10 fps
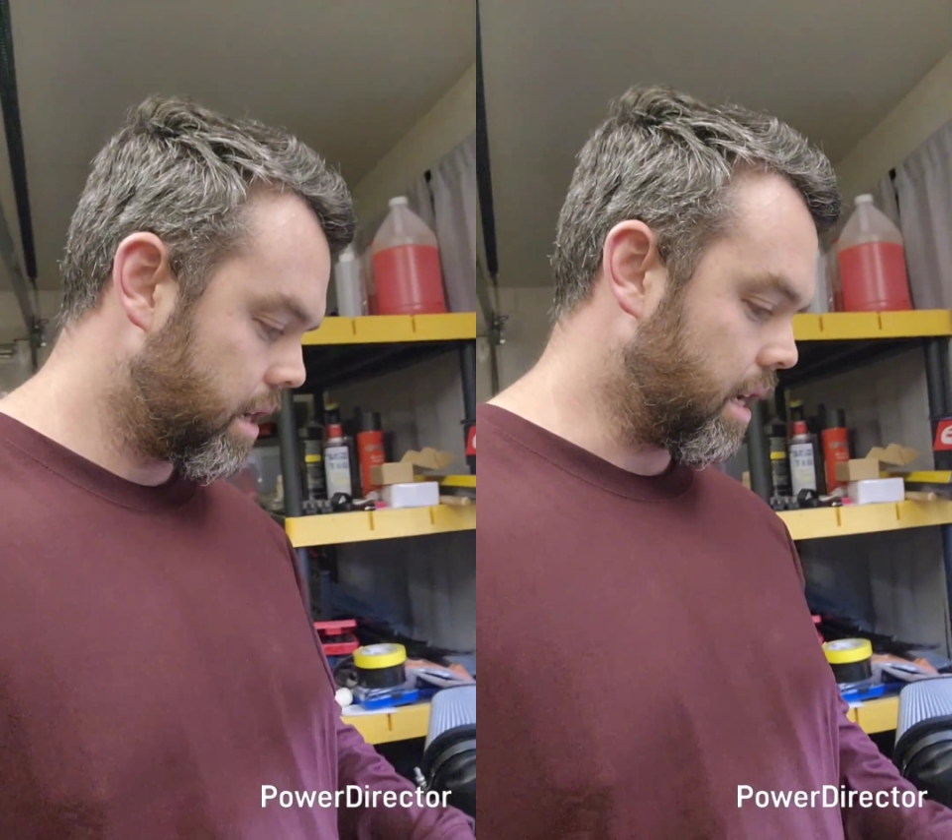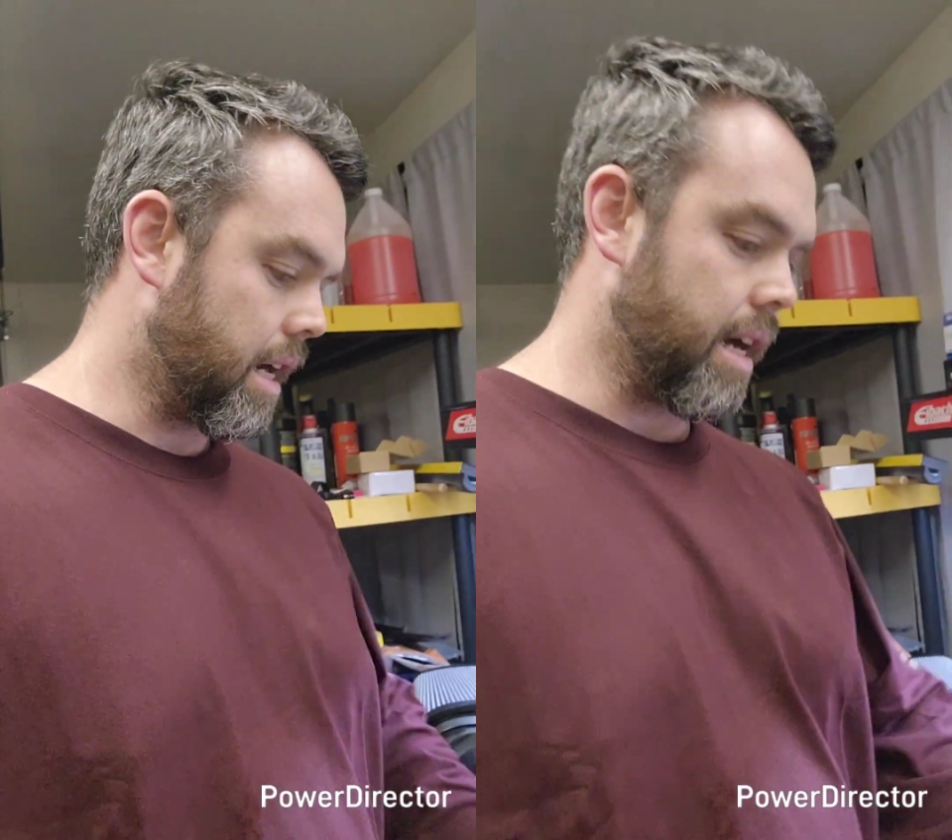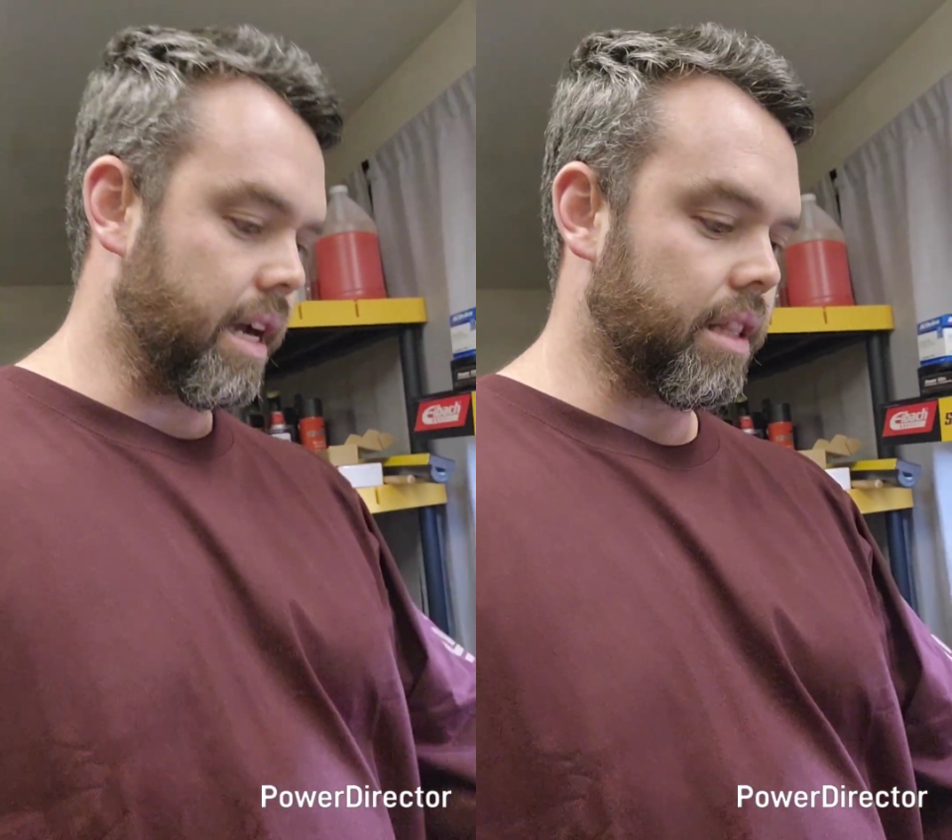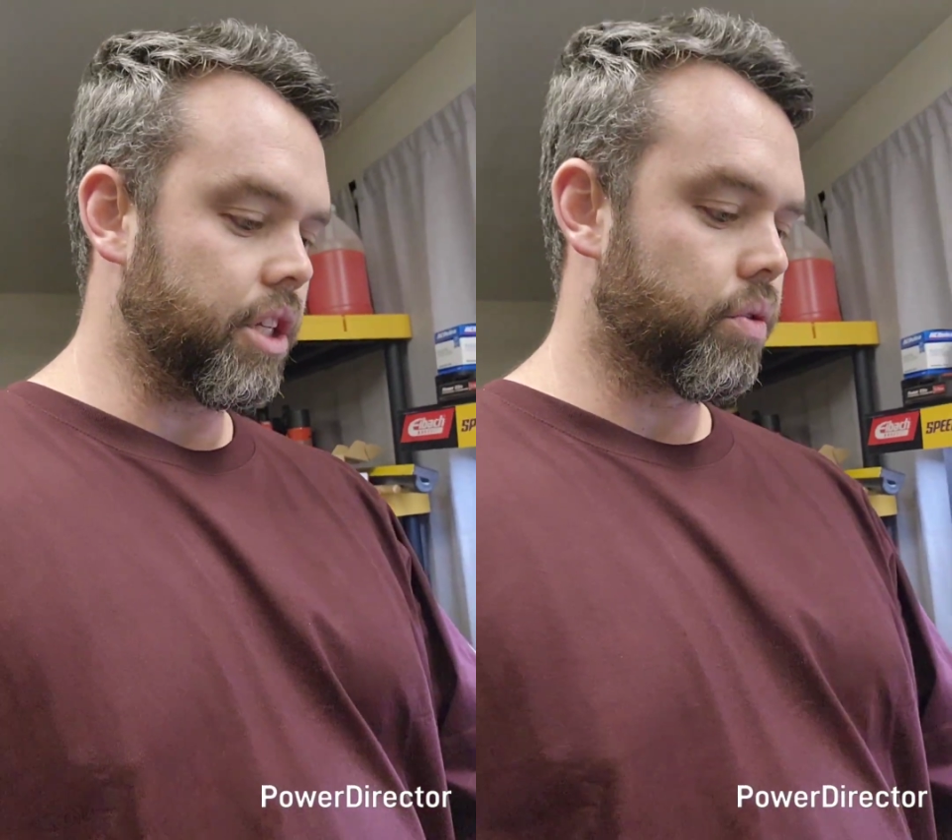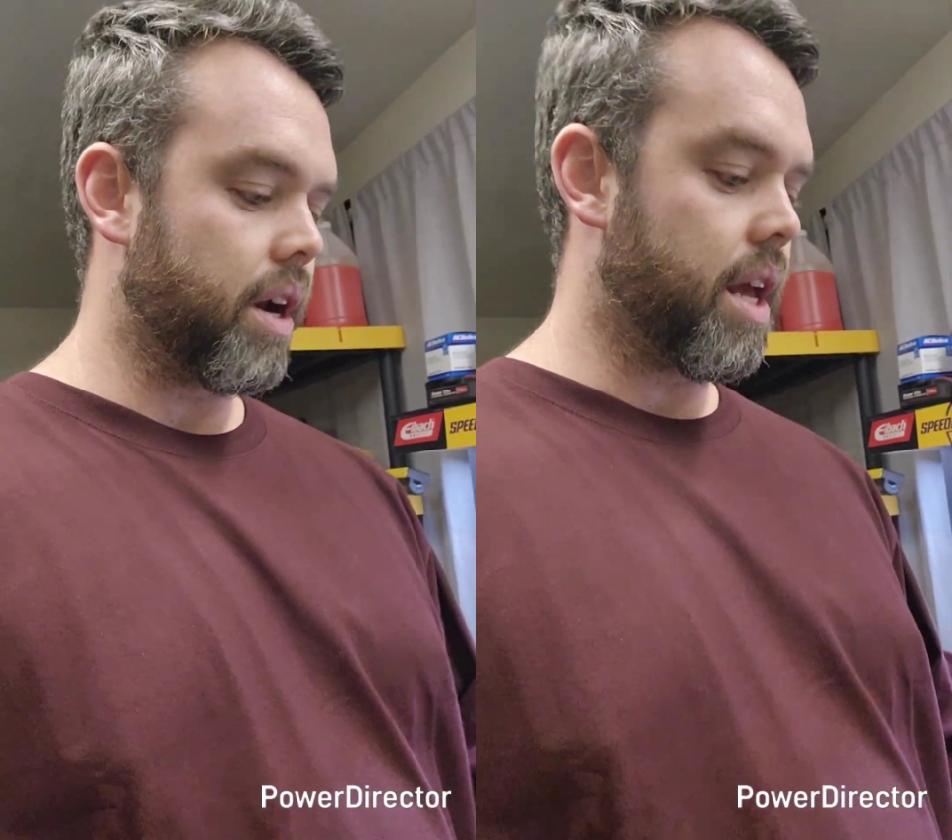I got
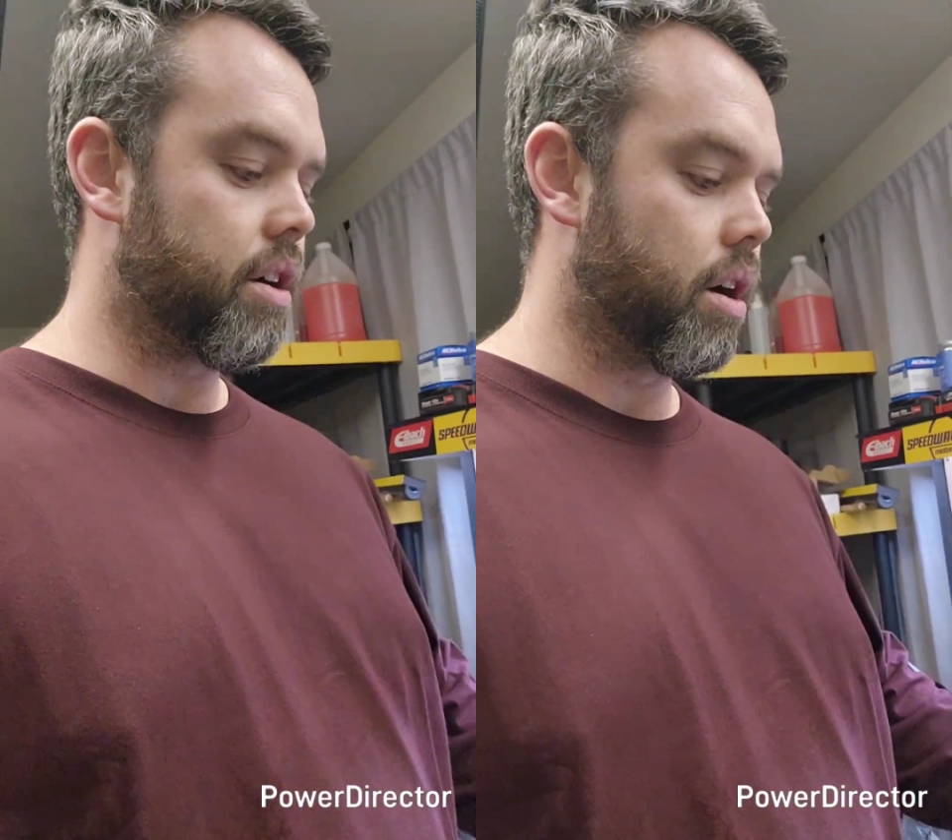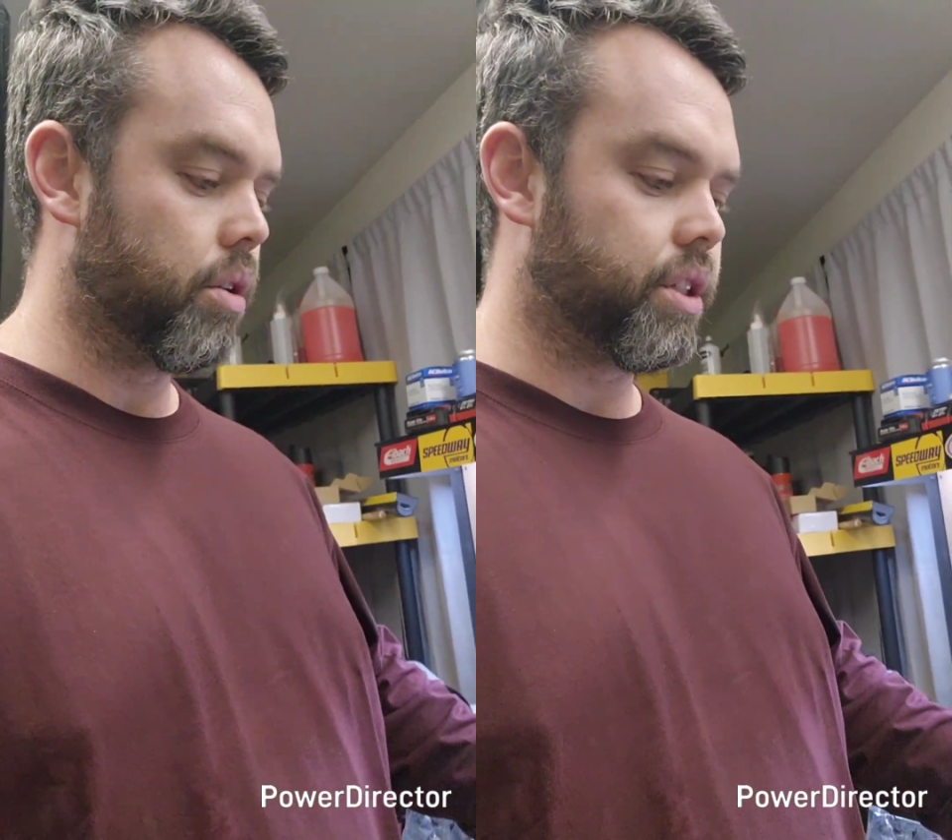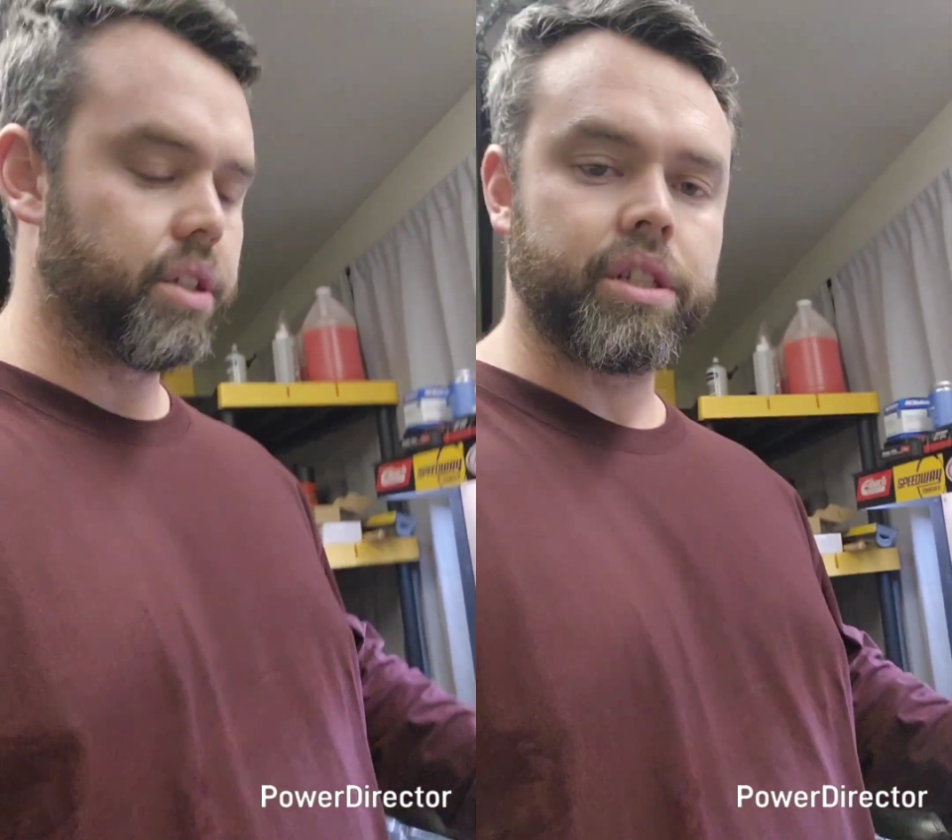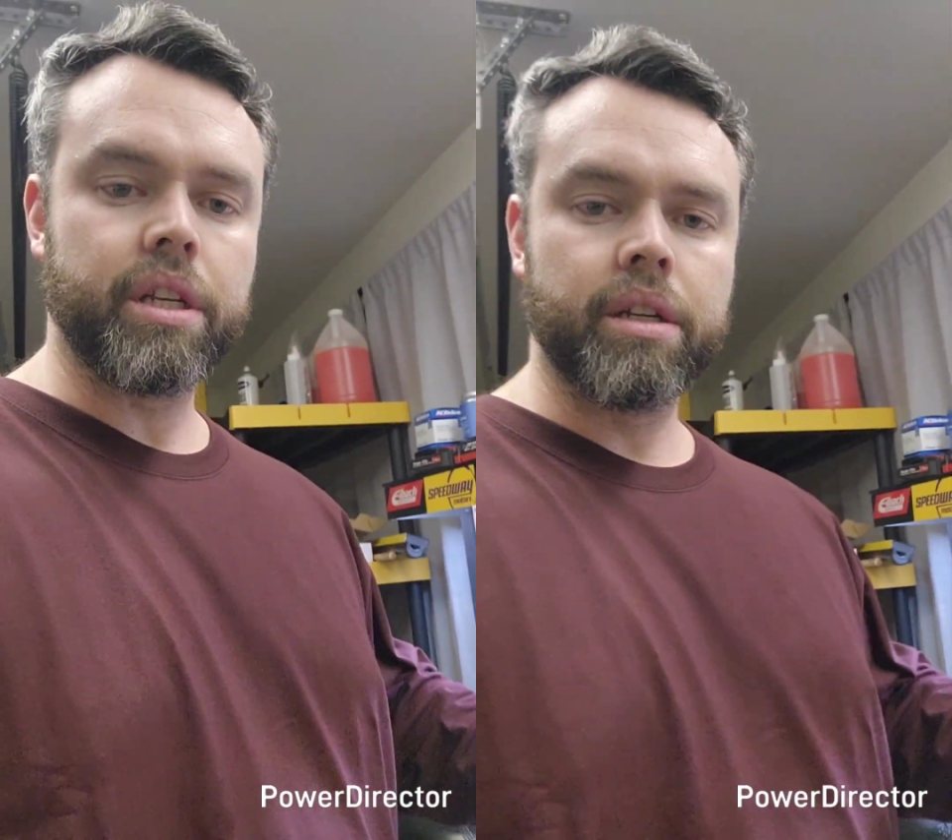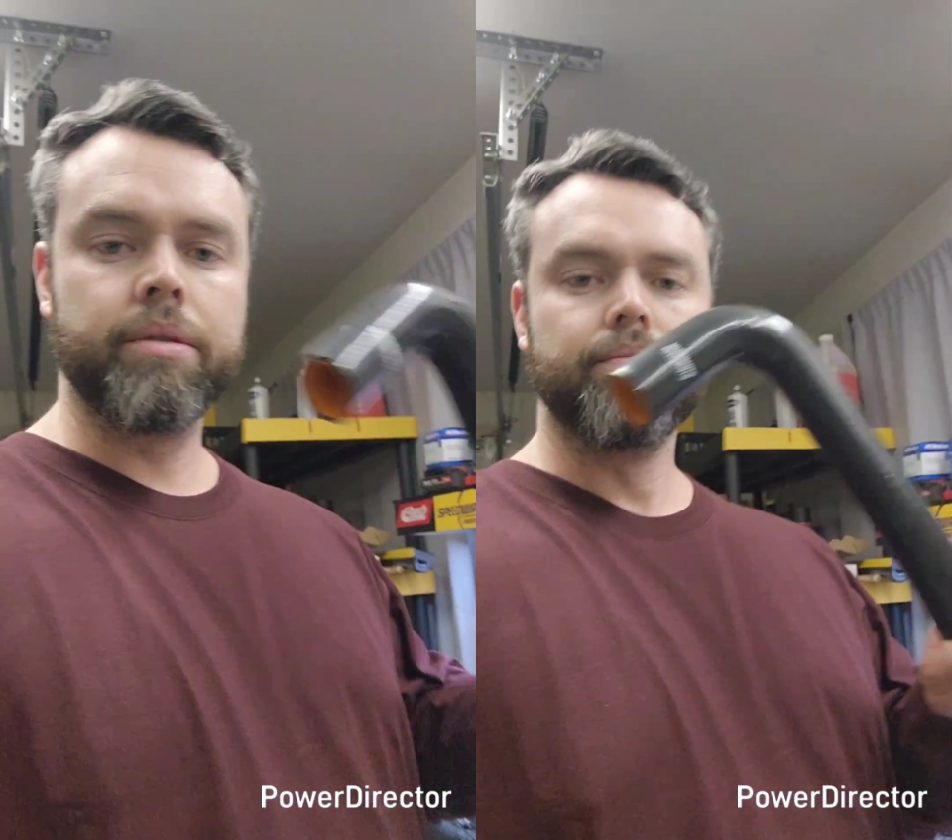these radiator hoses.